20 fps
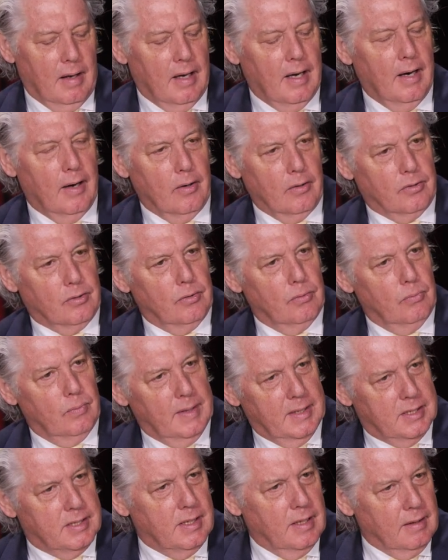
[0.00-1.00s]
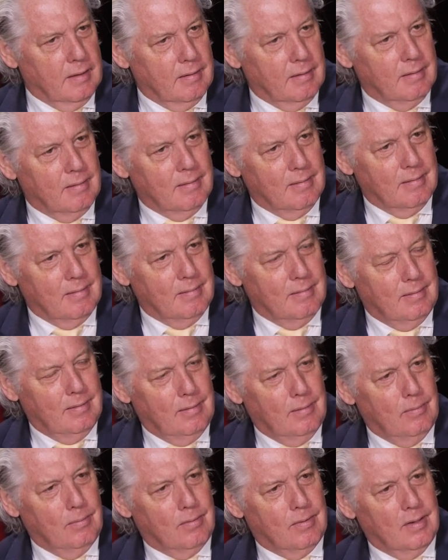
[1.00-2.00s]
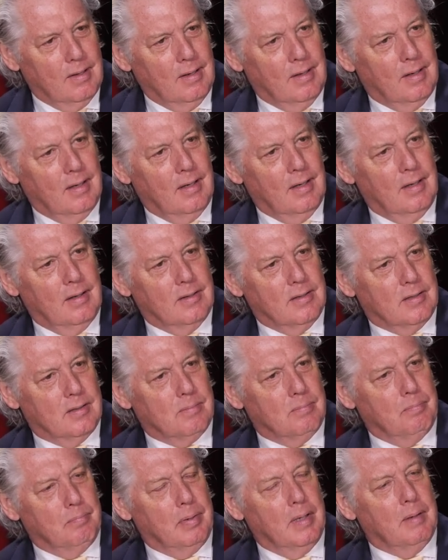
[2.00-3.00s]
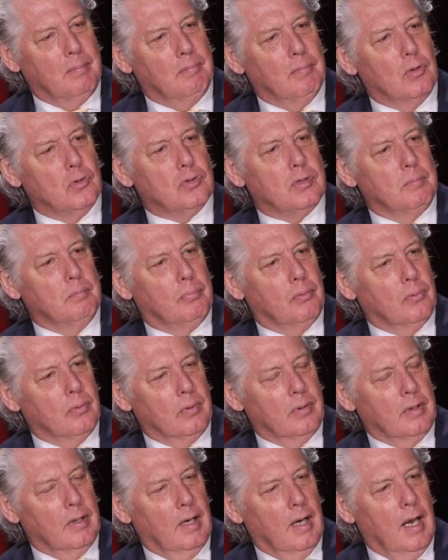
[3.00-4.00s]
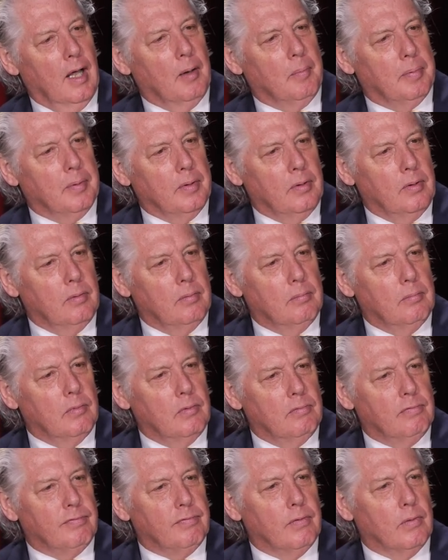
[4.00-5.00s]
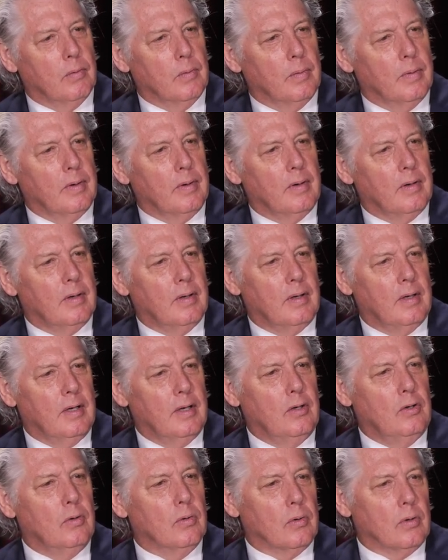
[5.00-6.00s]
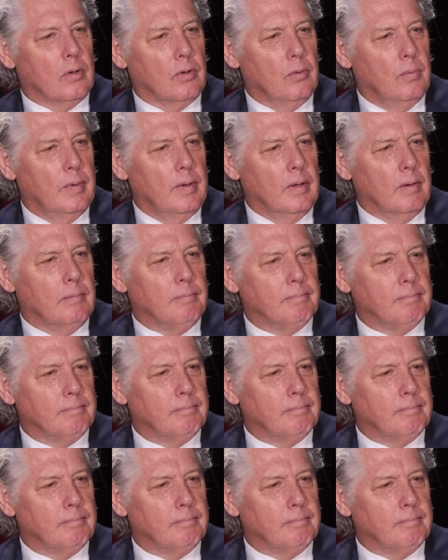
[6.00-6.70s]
characteristic you think has been most important in helping you move forward in your career?